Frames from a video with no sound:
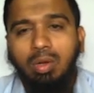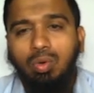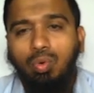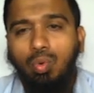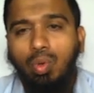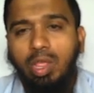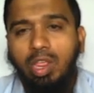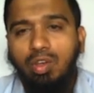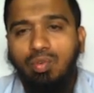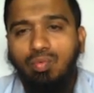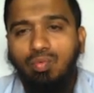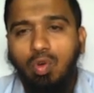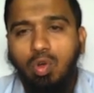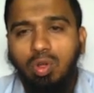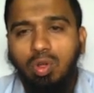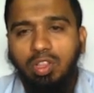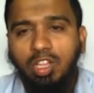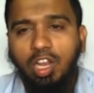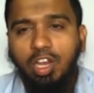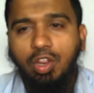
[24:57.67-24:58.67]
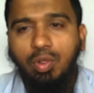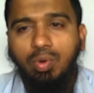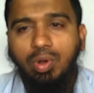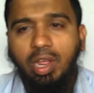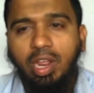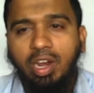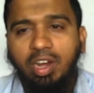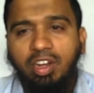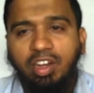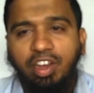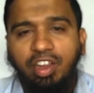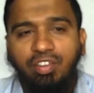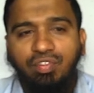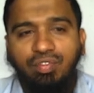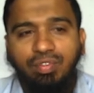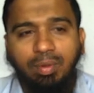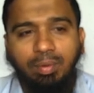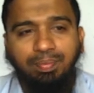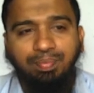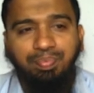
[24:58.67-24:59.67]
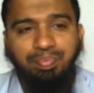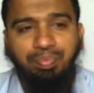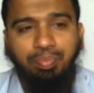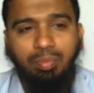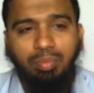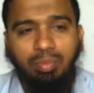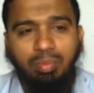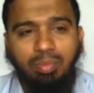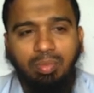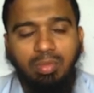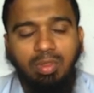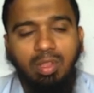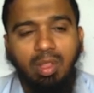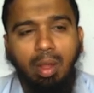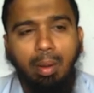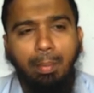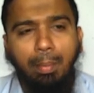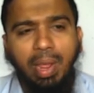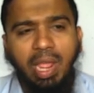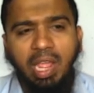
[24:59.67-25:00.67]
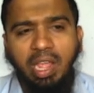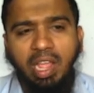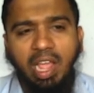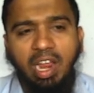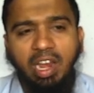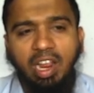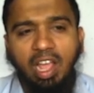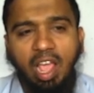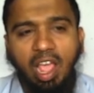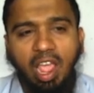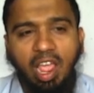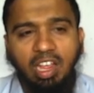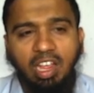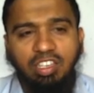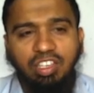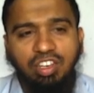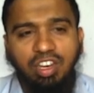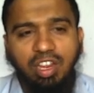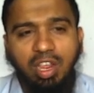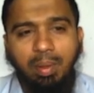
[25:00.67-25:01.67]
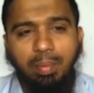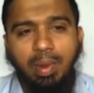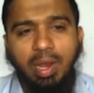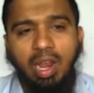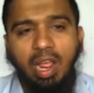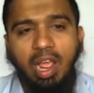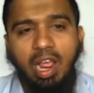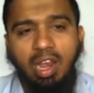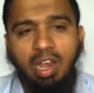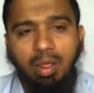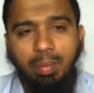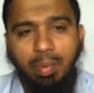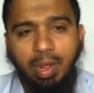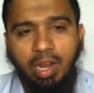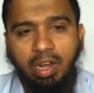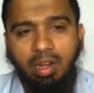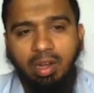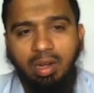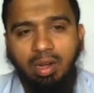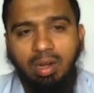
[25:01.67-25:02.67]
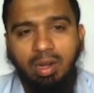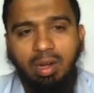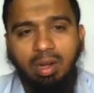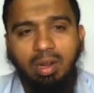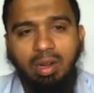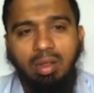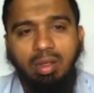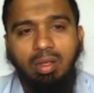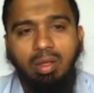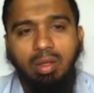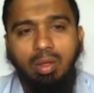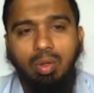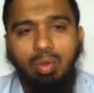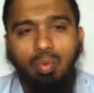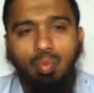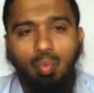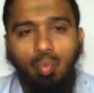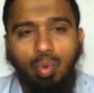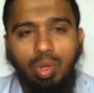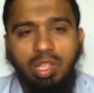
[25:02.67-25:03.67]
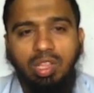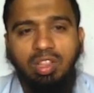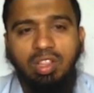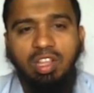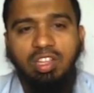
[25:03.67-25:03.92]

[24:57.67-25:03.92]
To invoke the new directive, make an HTML element with